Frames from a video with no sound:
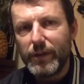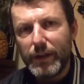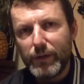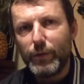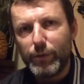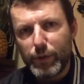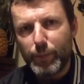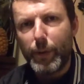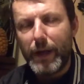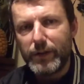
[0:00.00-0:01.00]
and it's all just
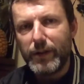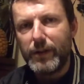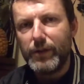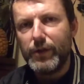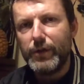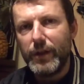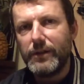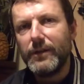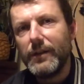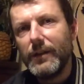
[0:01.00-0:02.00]
plastic and shit.